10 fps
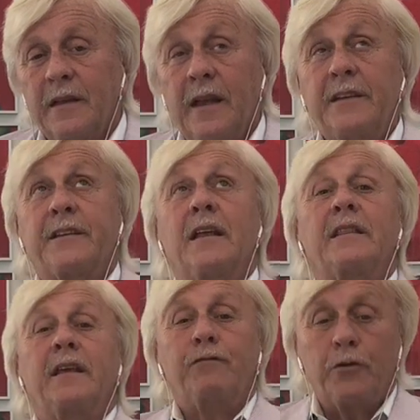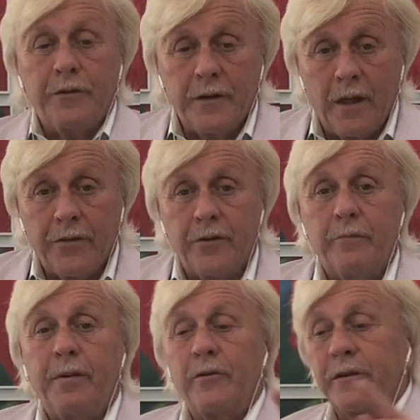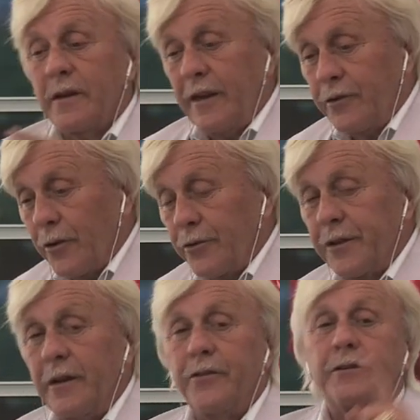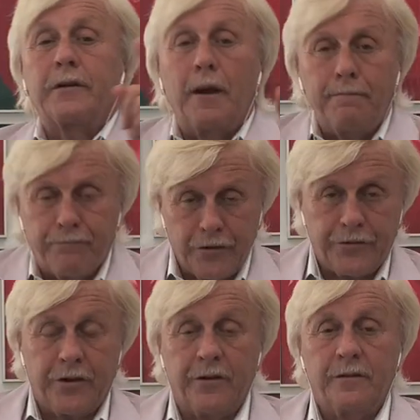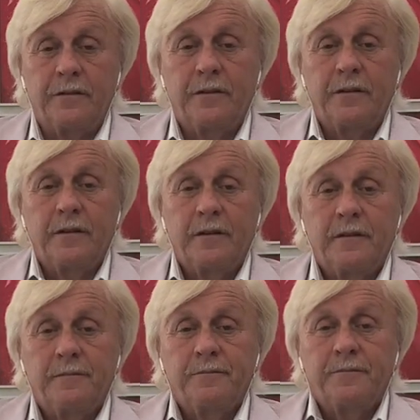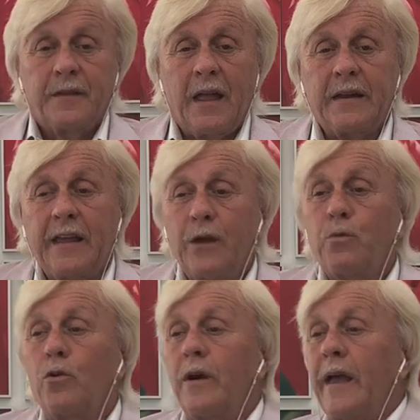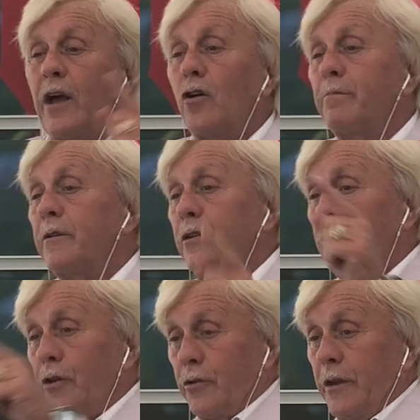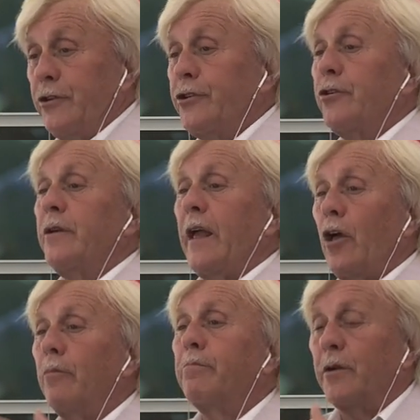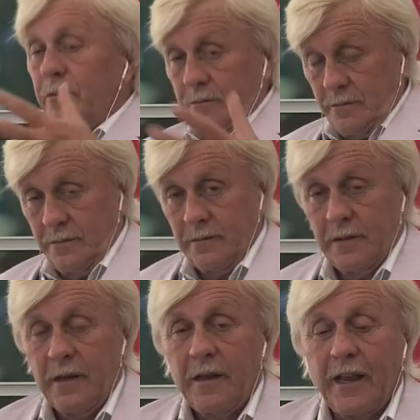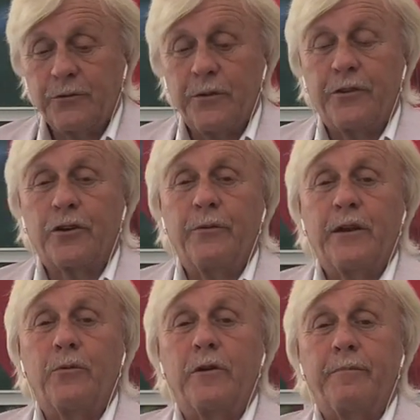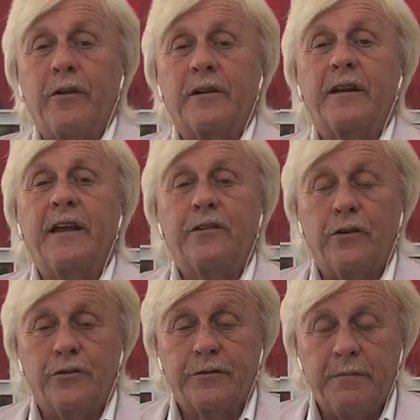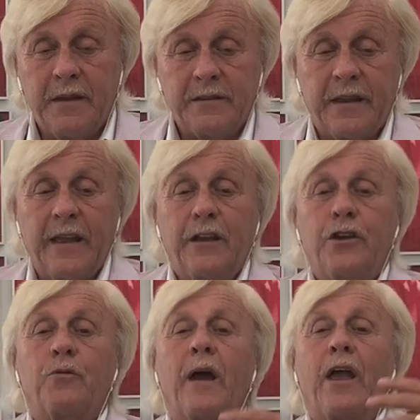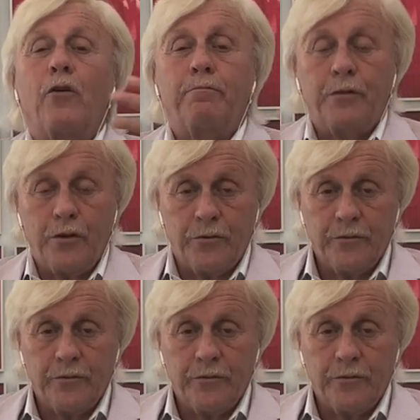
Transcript: He said, I leave you another paracletos, another comforter, and he will help you. He's your helper. That's what the Greek word parakletos means. He will help you.